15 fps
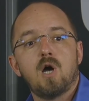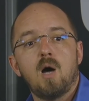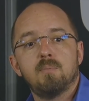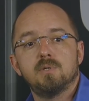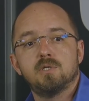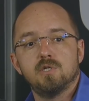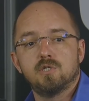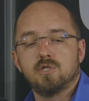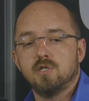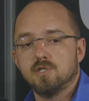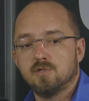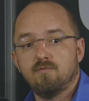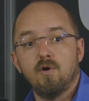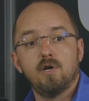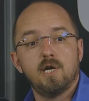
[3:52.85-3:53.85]
Competition
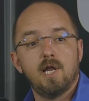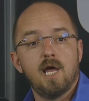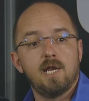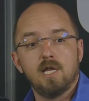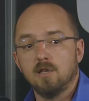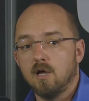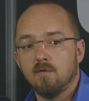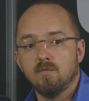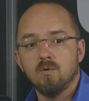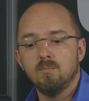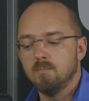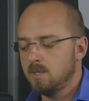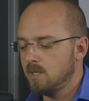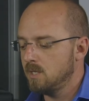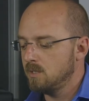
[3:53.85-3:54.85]
is fun at any
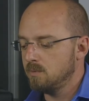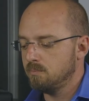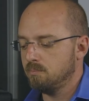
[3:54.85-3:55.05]
level,